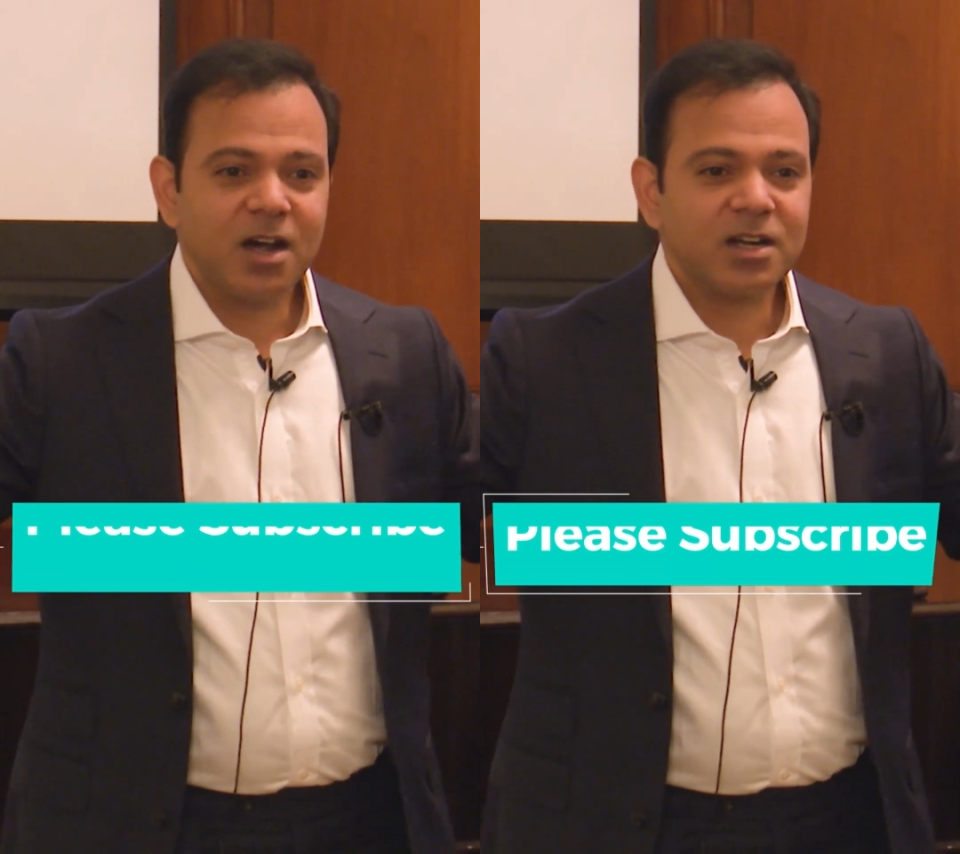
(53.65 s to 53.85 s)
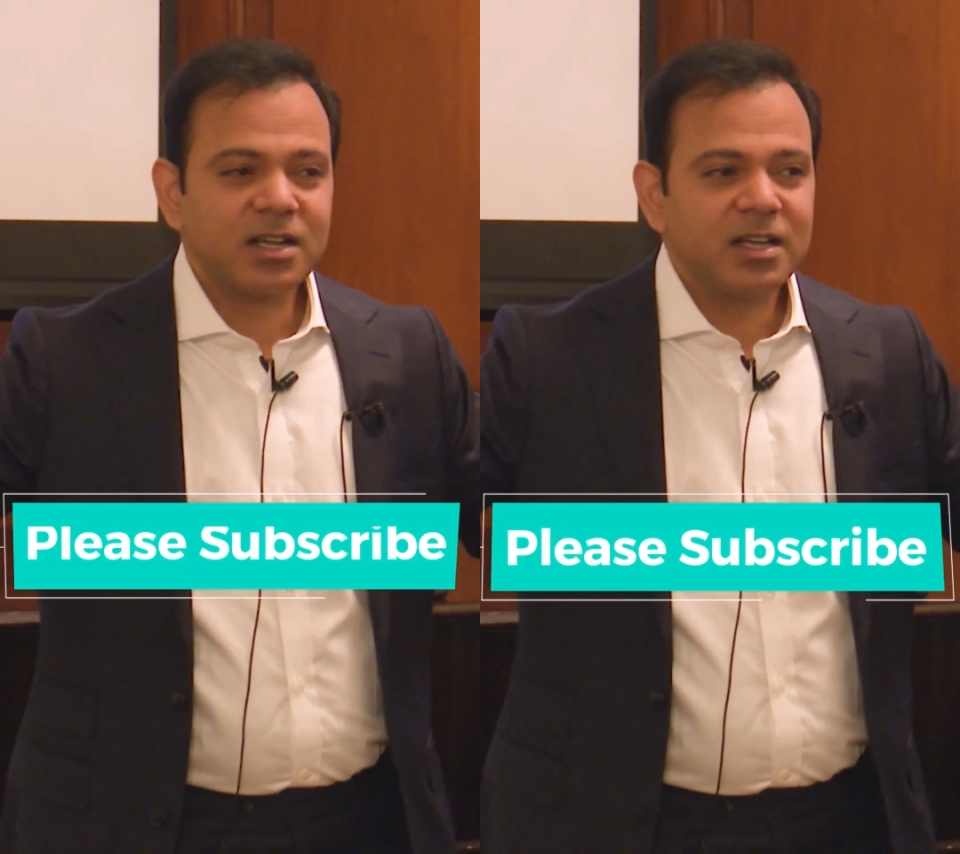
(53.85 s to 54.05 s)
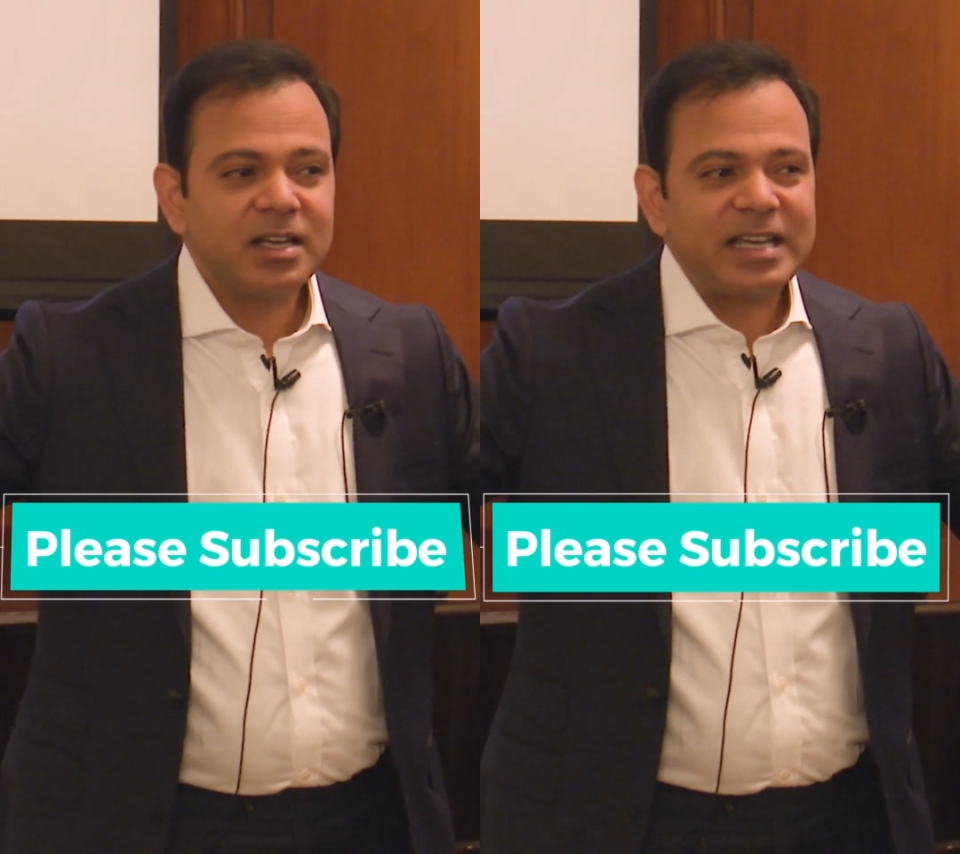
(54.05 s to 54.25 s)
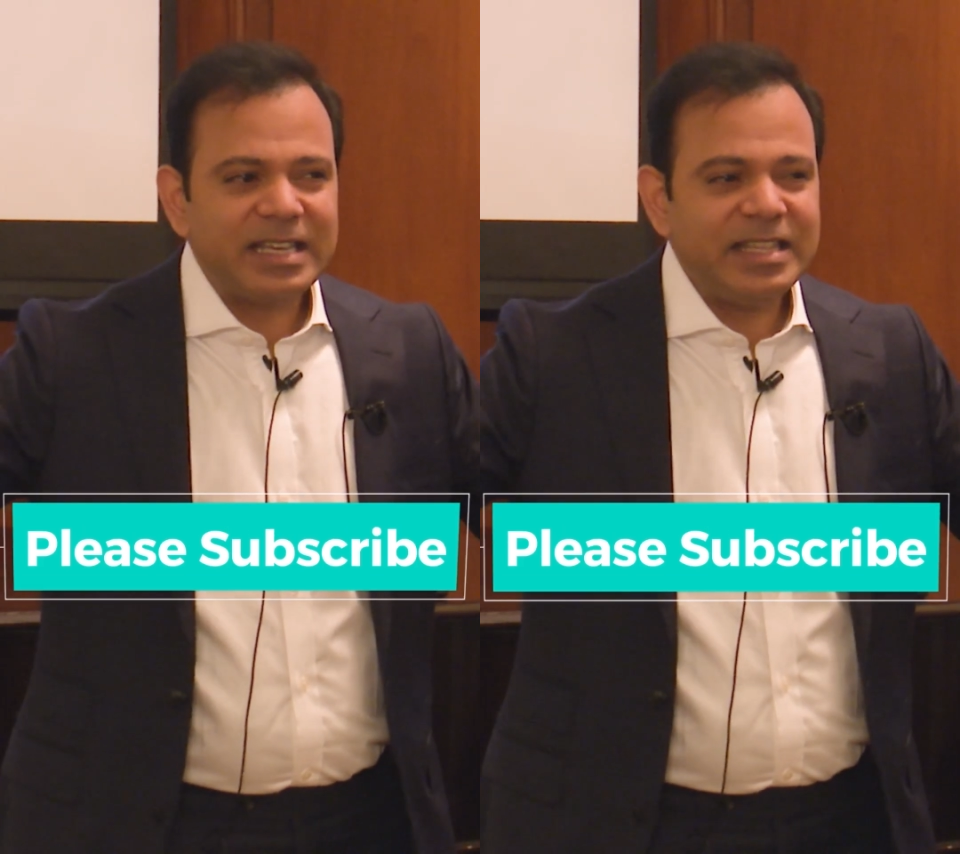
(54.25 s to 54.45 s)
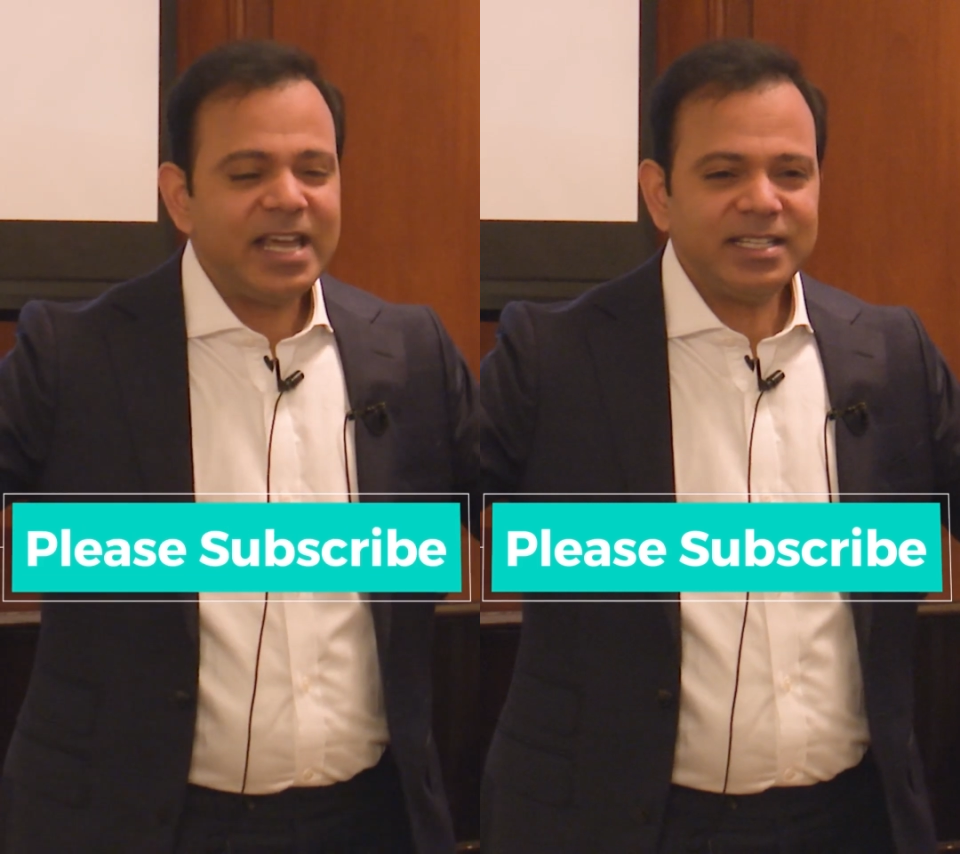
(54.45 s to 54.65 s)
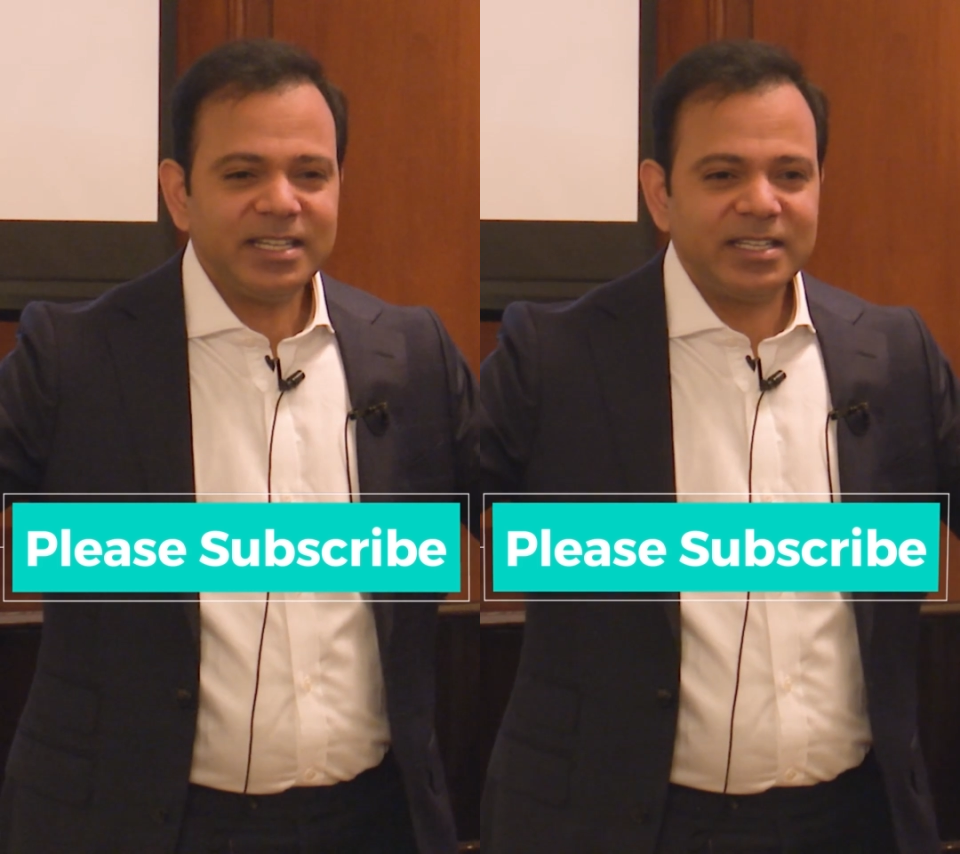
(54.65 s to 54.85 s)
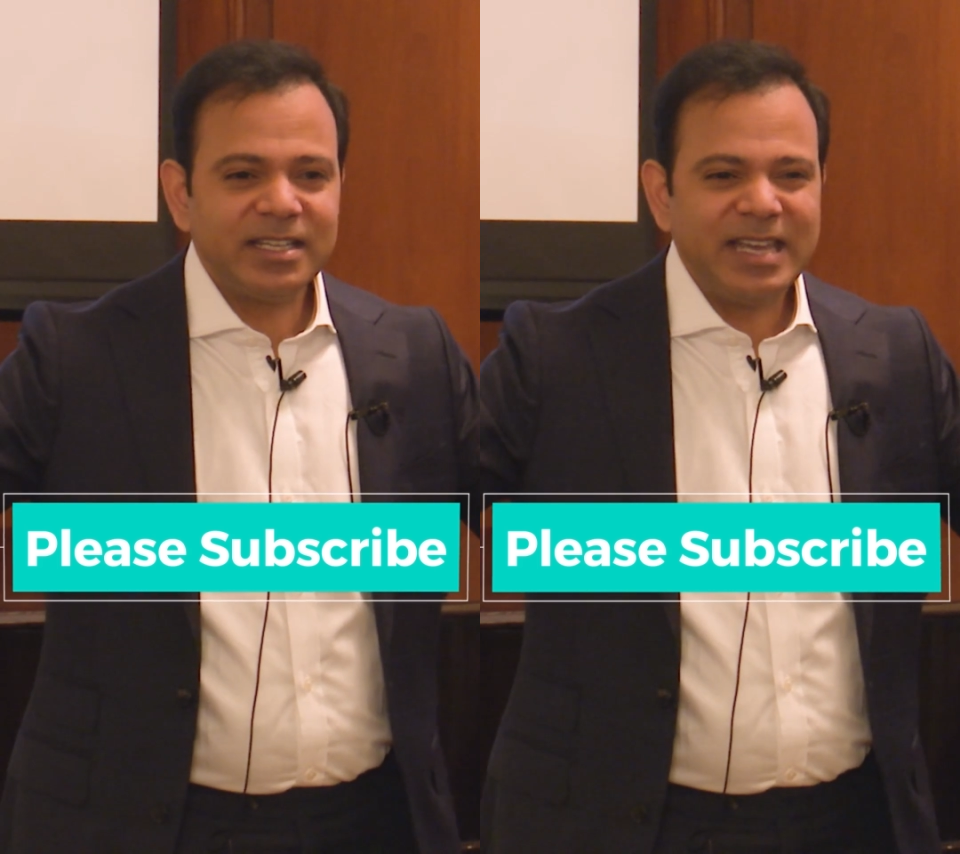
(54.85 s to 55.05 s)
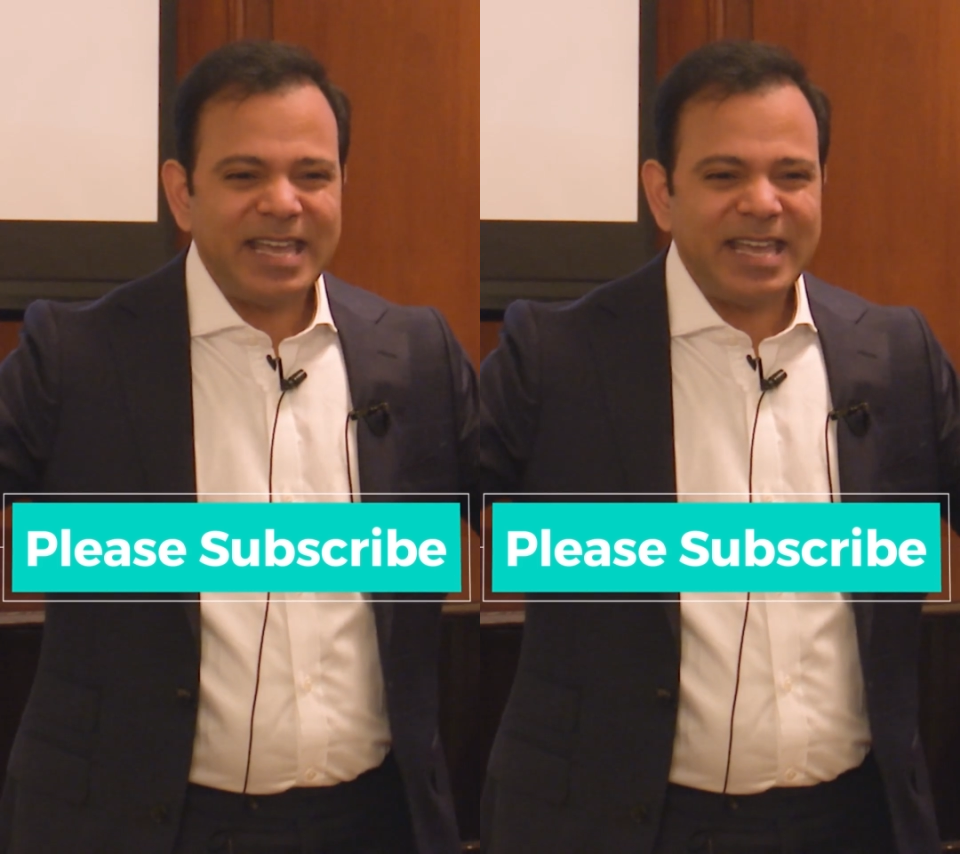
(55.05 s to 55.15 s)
are connected